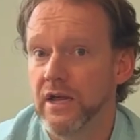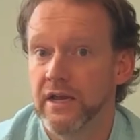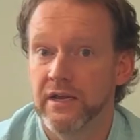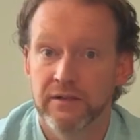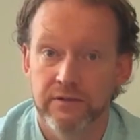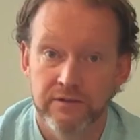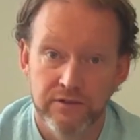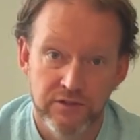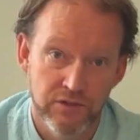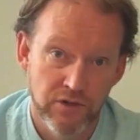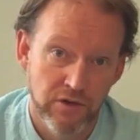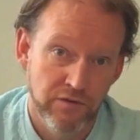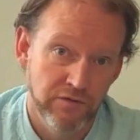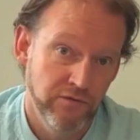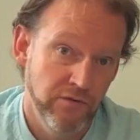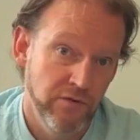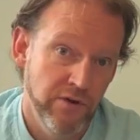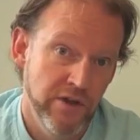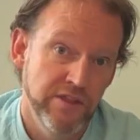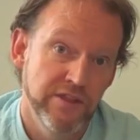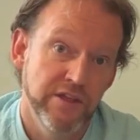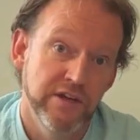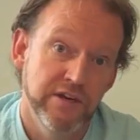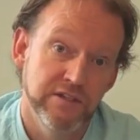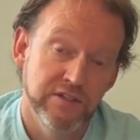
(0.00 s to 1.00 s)
and software
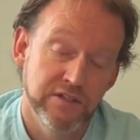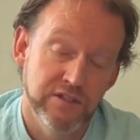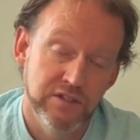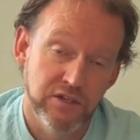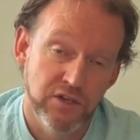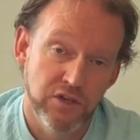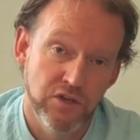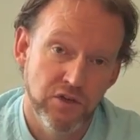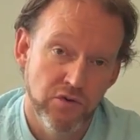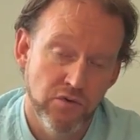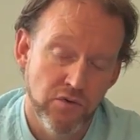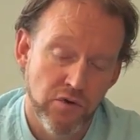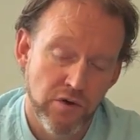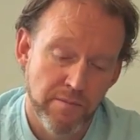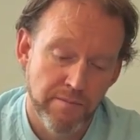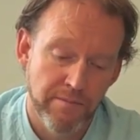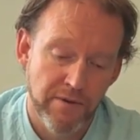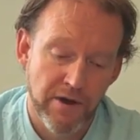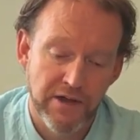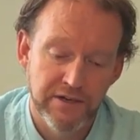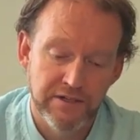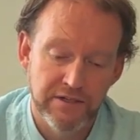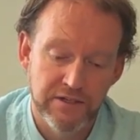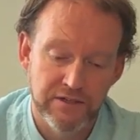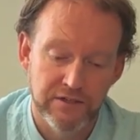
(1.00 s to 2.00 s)
that is secure
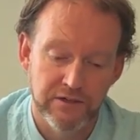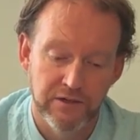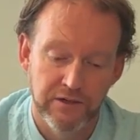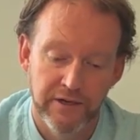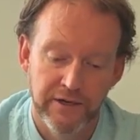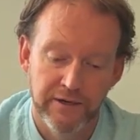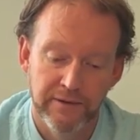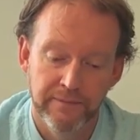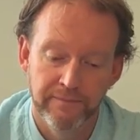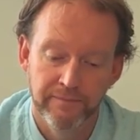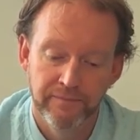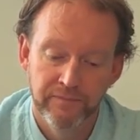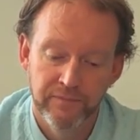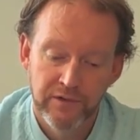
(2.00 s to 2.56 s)
by design